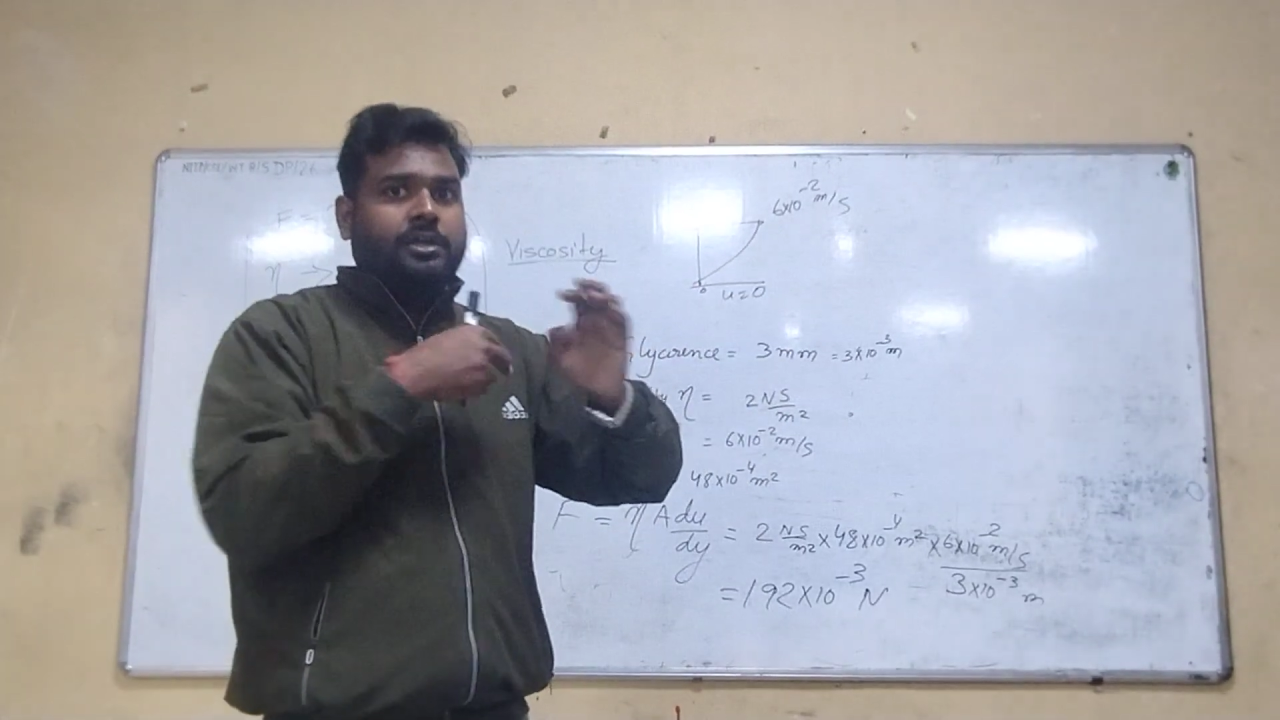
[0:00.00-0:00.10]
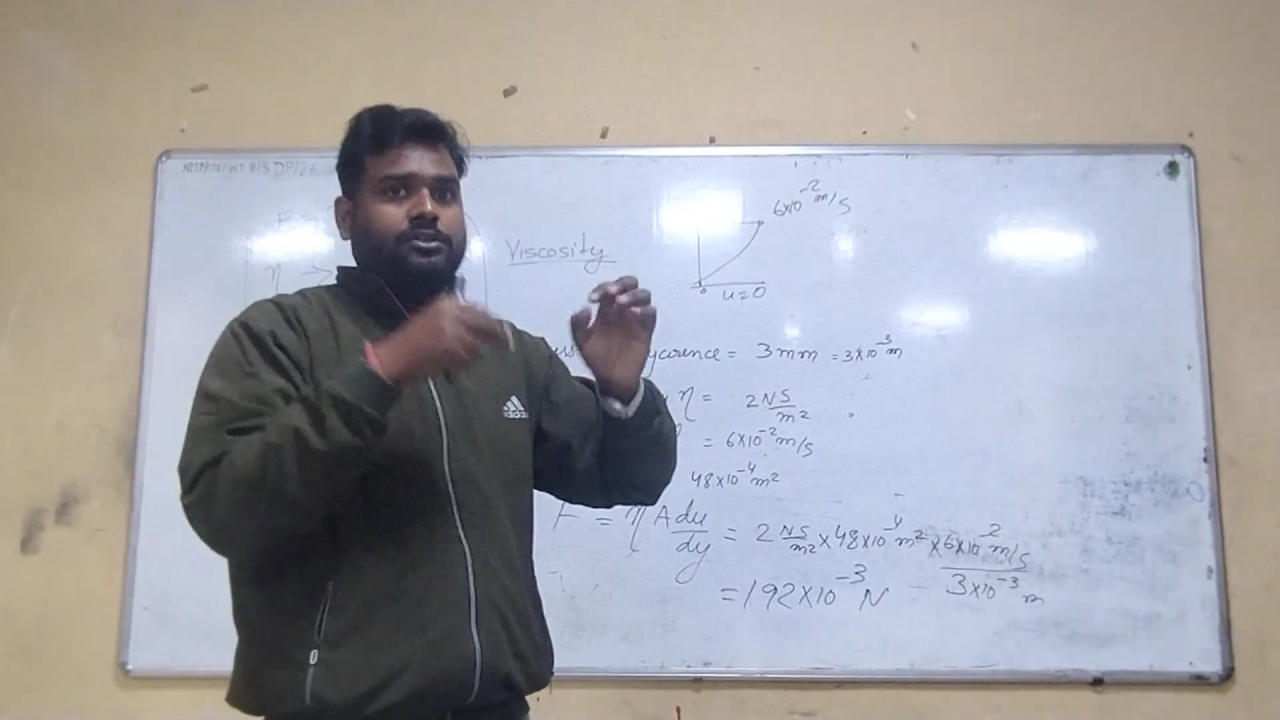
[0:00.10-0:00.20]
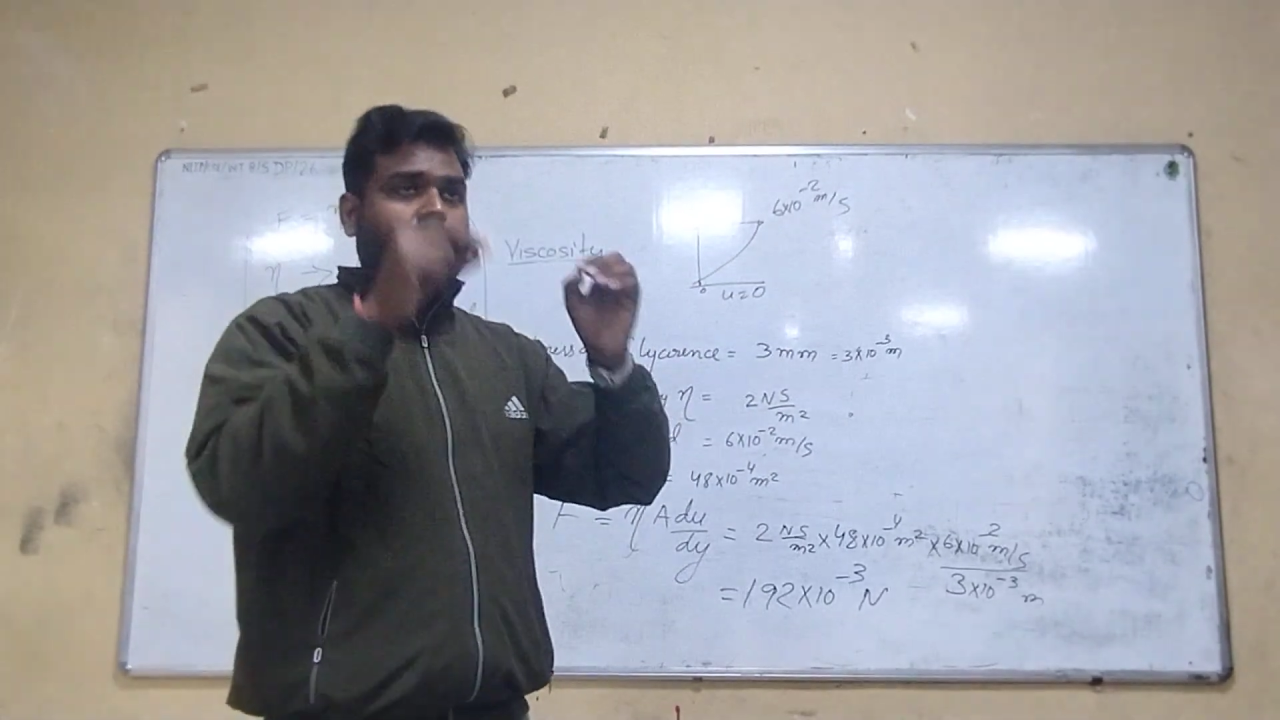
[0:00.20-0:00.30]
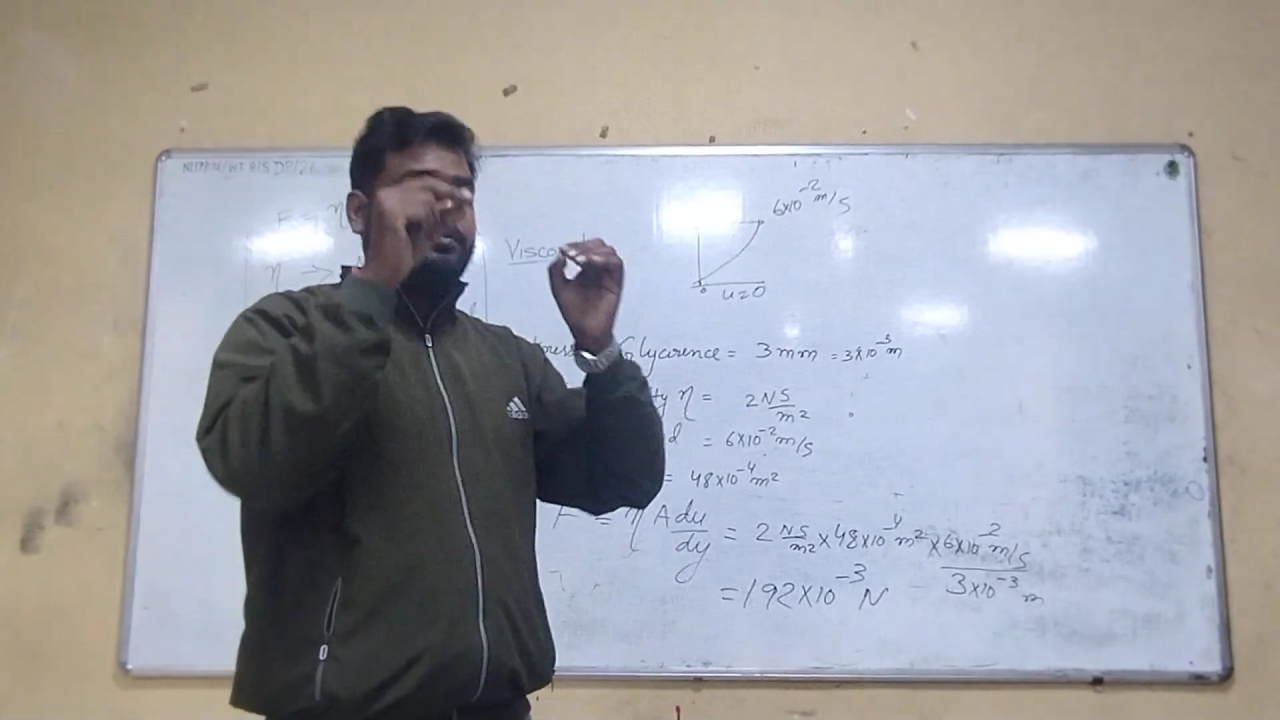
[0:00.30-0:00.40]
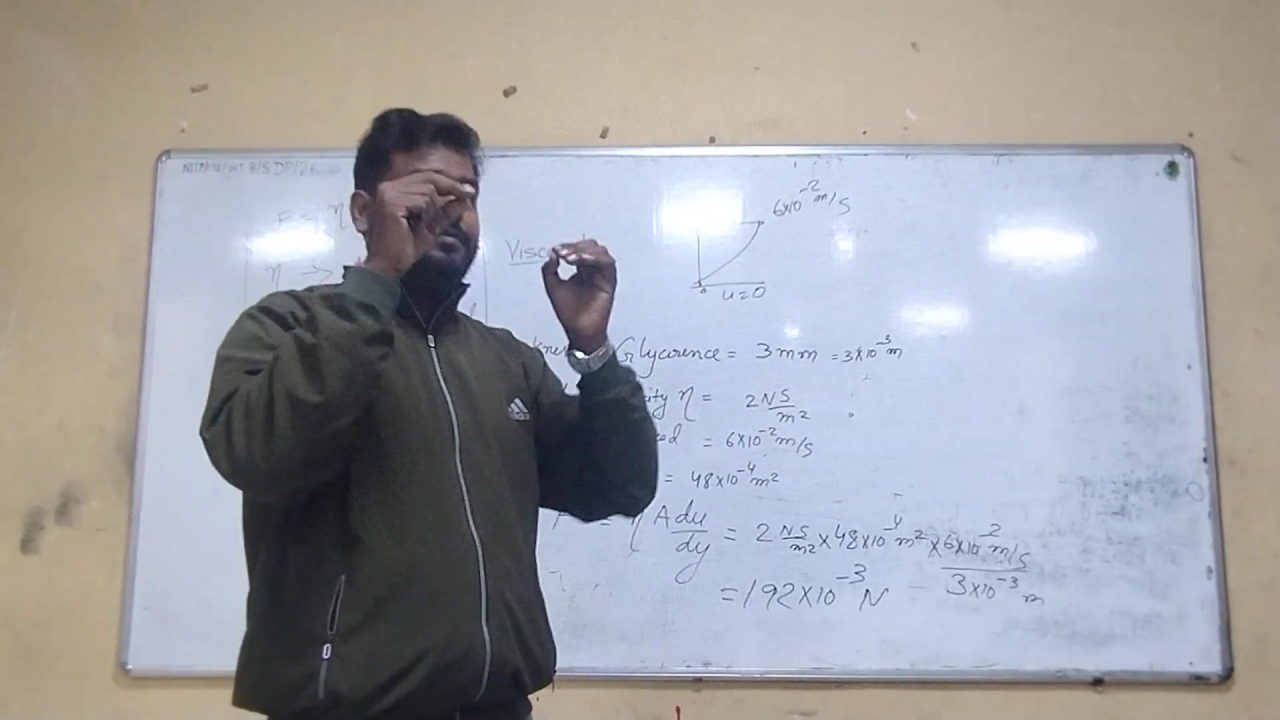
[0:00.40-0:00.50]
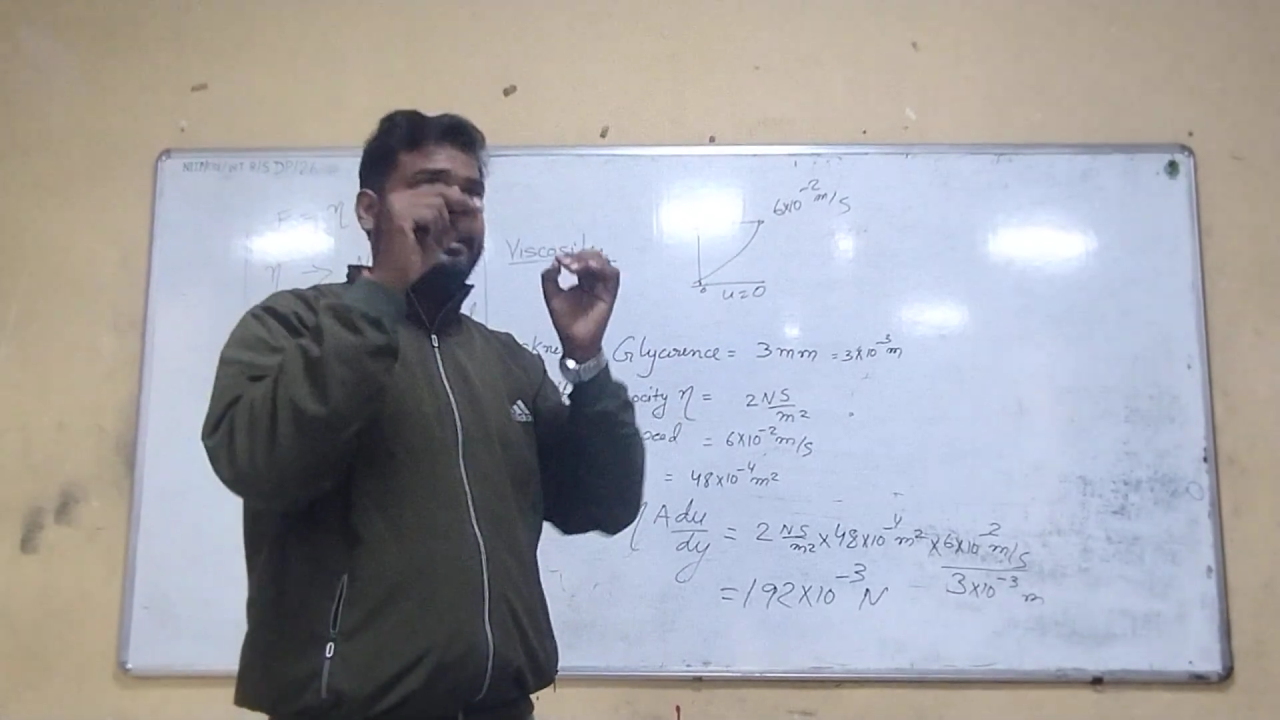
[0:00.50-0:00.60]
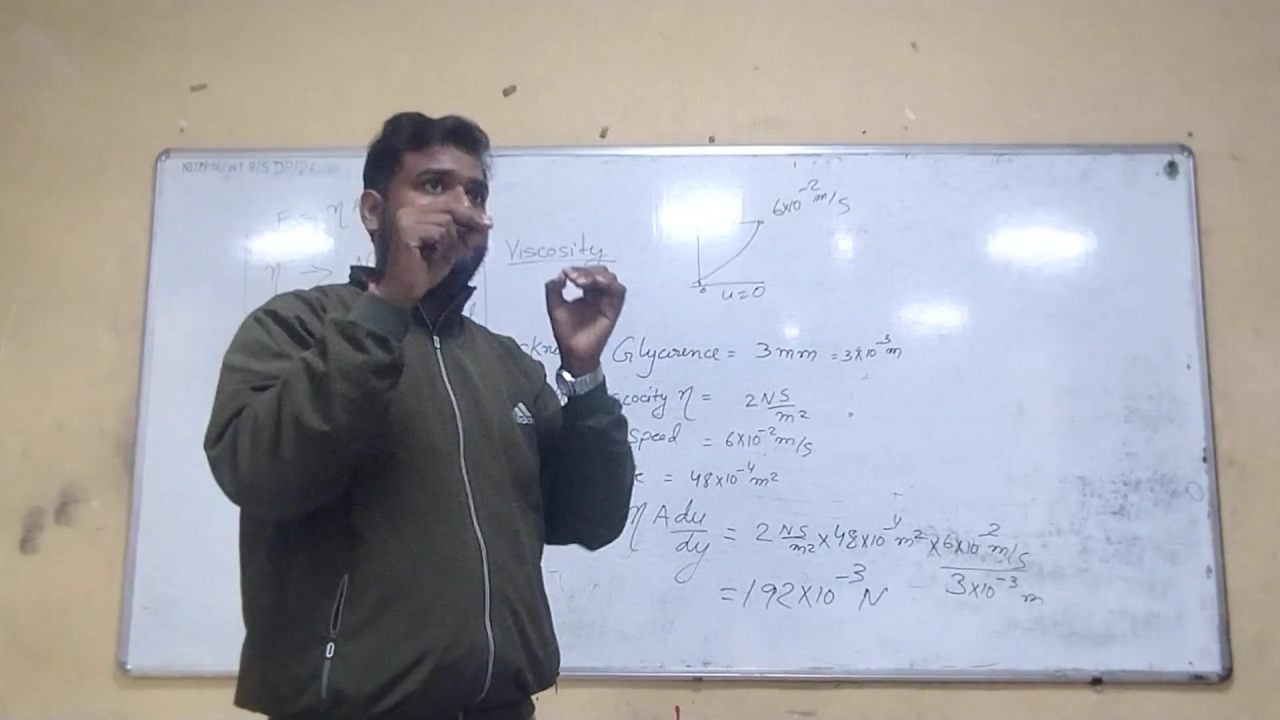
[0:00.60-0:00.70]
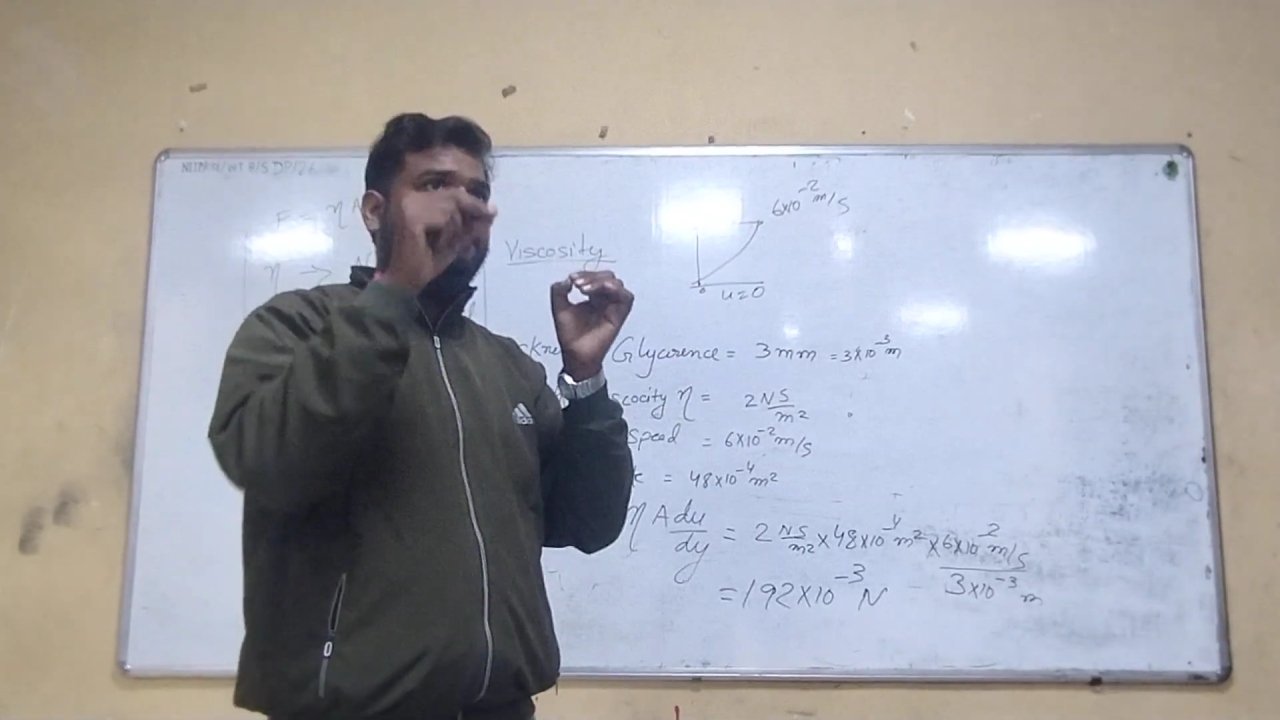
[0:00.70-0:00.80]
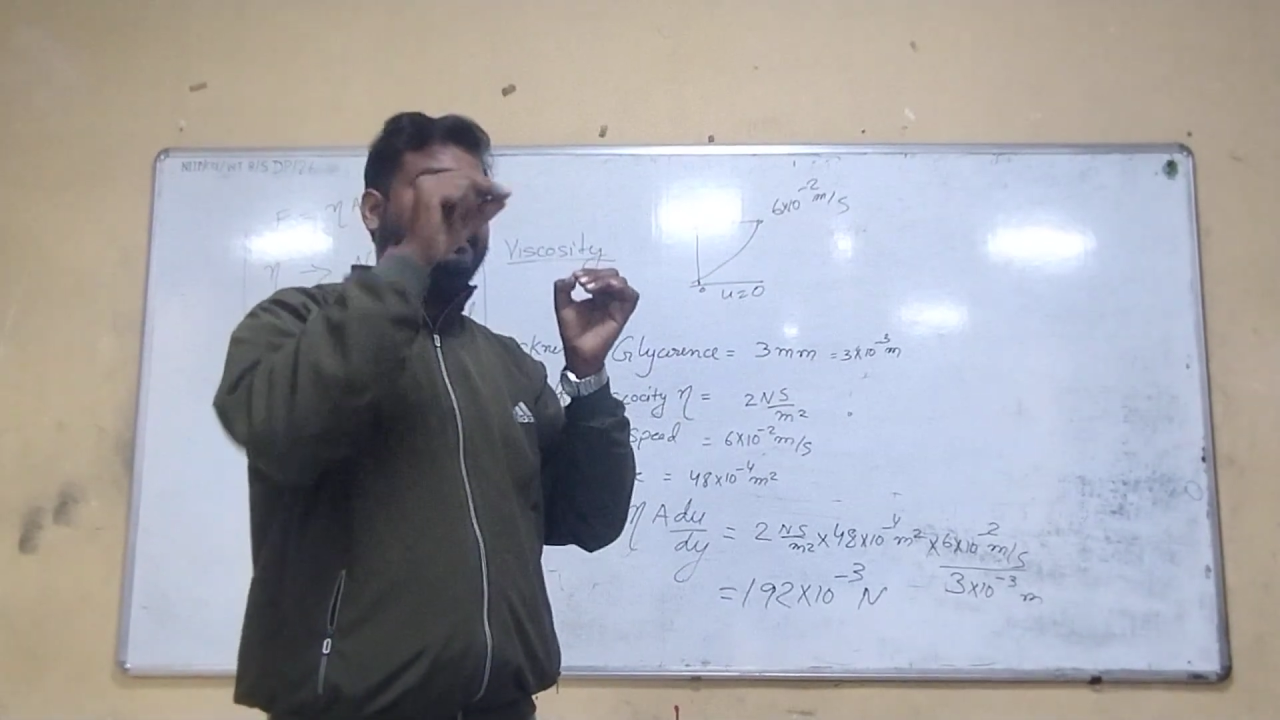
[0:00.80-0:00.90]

So when